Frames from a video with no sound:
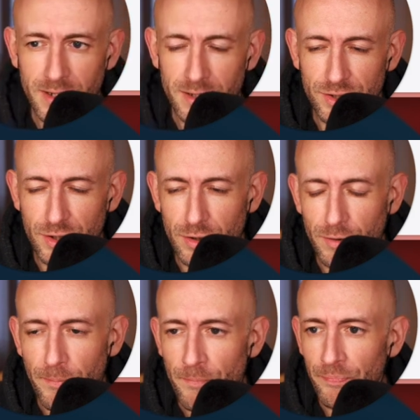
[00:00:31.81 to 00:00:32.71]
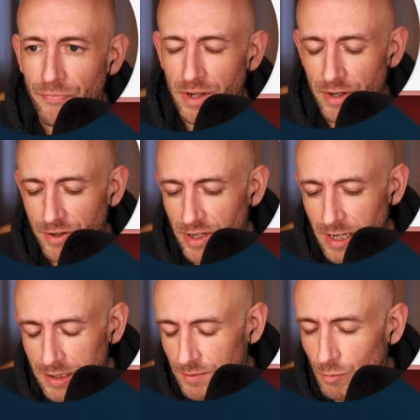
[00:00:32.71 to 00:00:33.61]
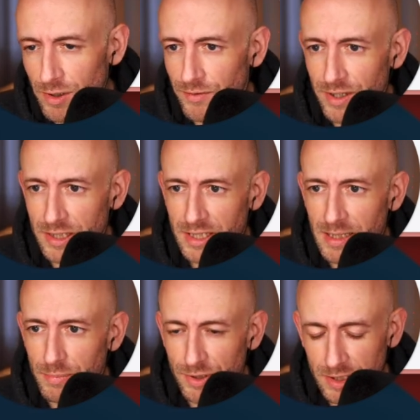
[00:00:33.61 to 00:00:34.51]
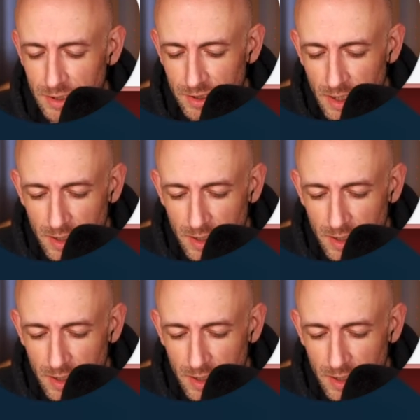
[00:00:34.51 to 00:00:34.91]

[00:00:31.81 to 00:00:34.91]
So in this case, one of the examples is,